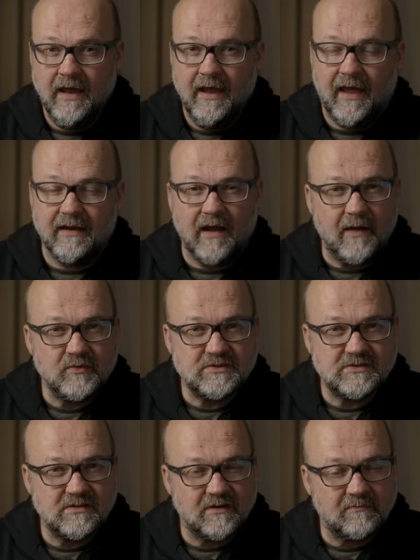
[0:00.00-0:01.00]
And I
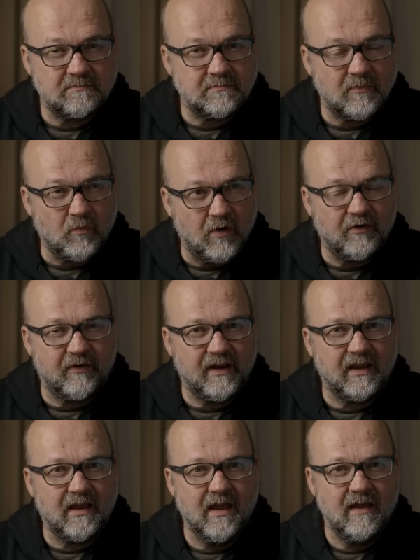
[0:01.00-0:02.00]
was
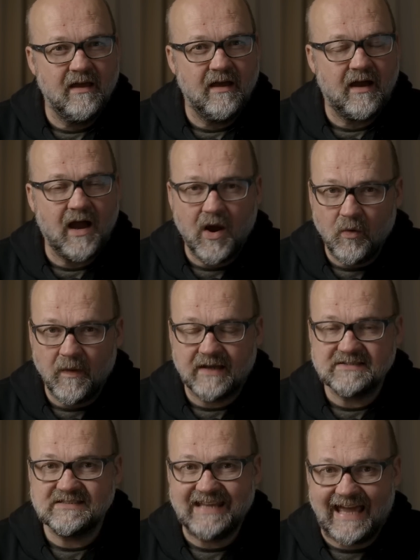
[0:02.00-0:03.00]
wondering, how
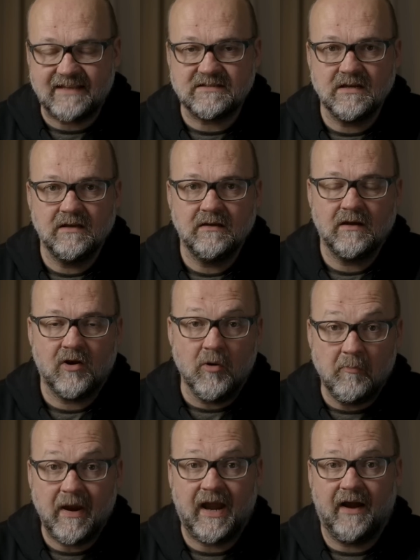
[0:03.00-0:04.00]
does that
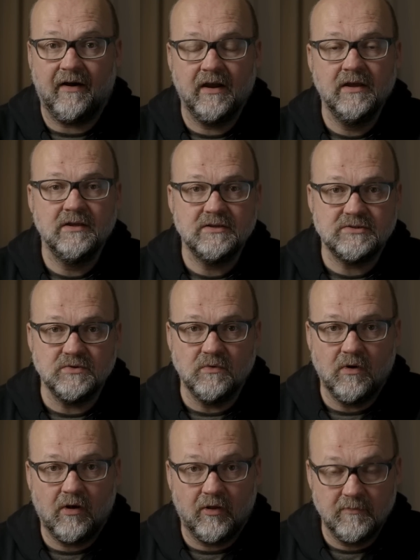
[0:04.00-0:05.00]
compare
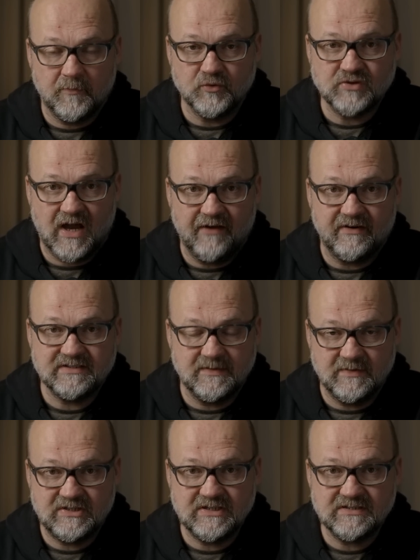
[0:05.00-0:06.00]
to Olympus high-res
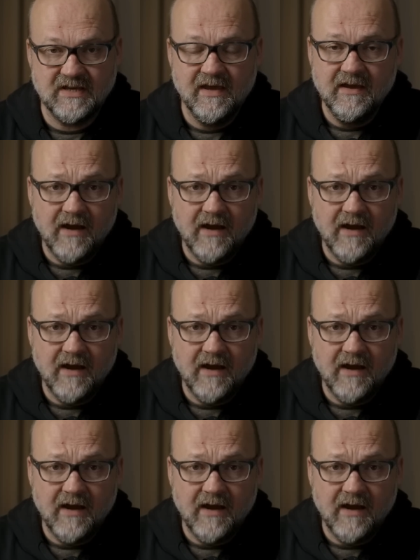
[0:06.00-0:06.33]
images?